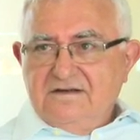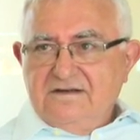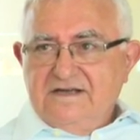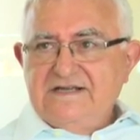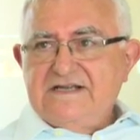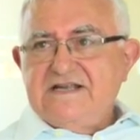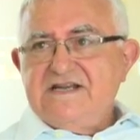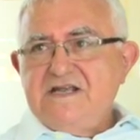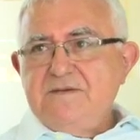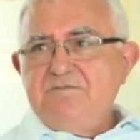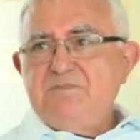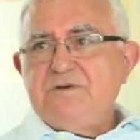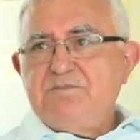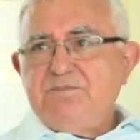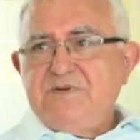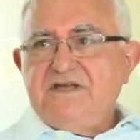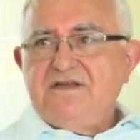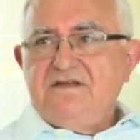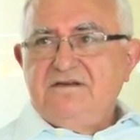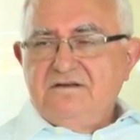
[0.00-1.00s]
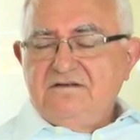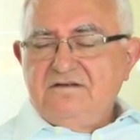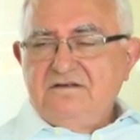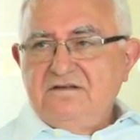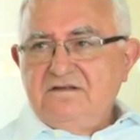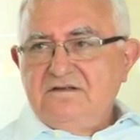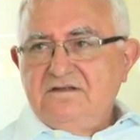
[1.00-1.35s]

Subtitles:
In an EPP,